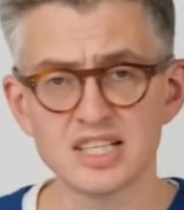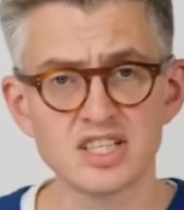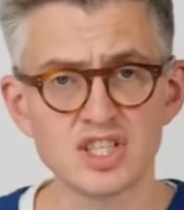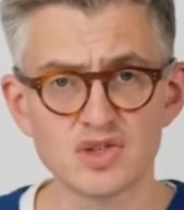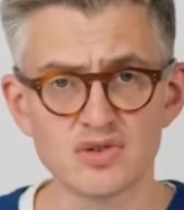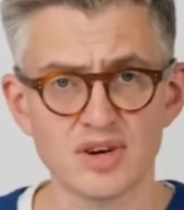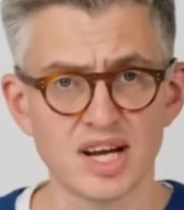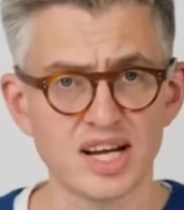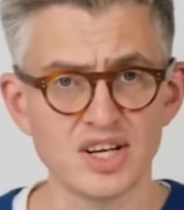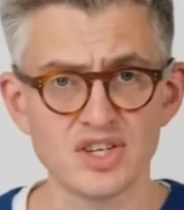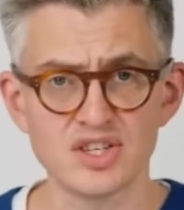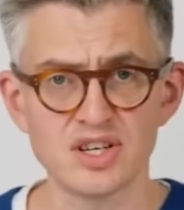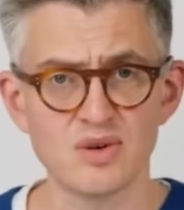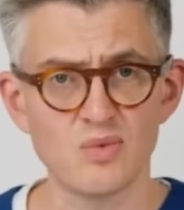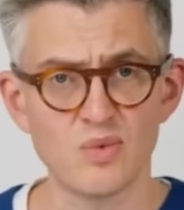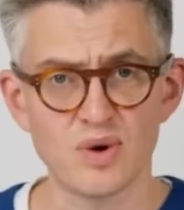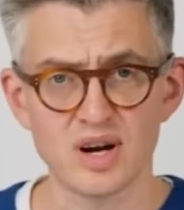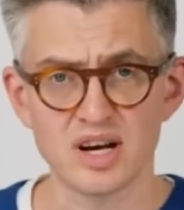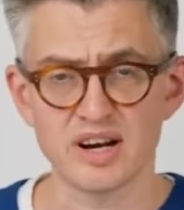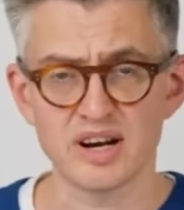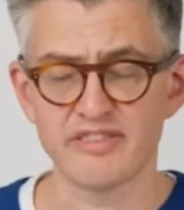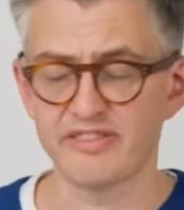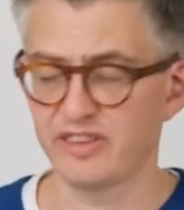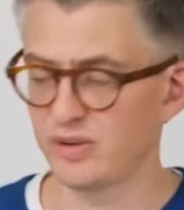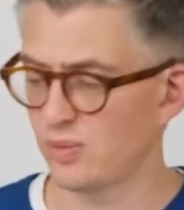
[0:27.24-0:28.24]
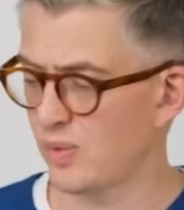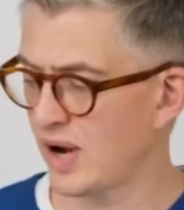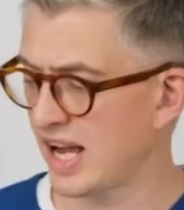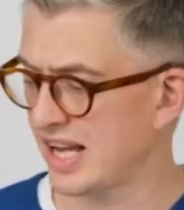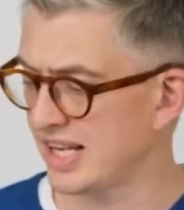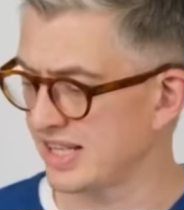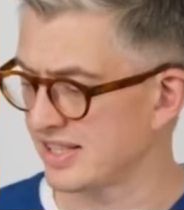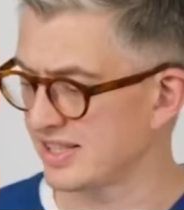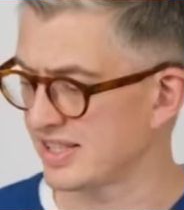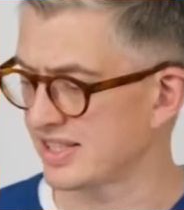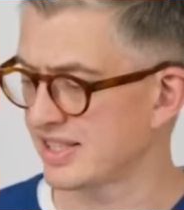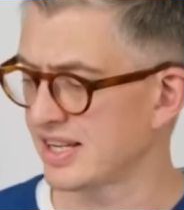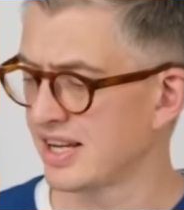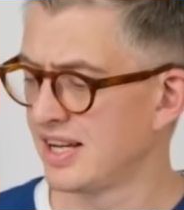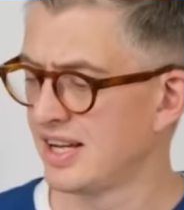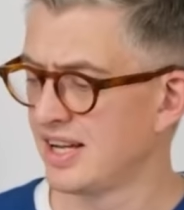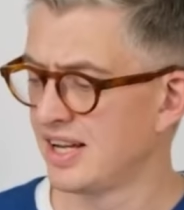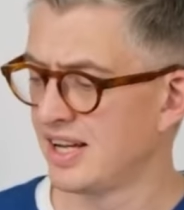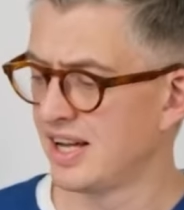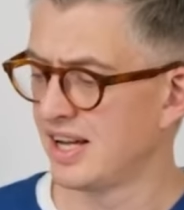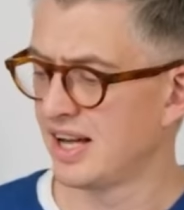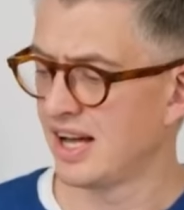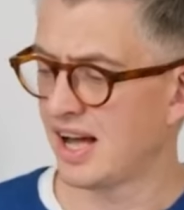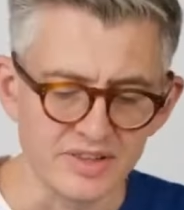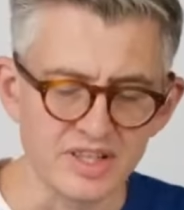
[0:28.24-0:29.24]
strange and wonderful ways.
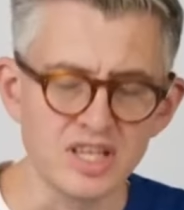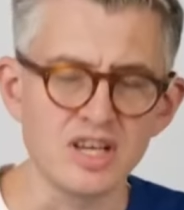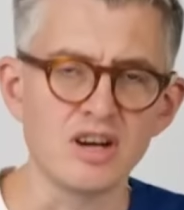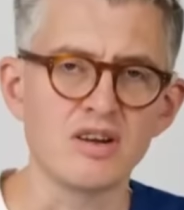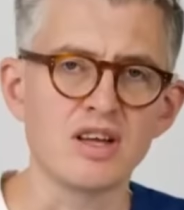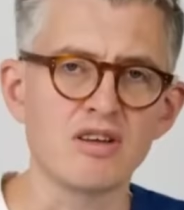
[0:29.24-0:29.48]
You know,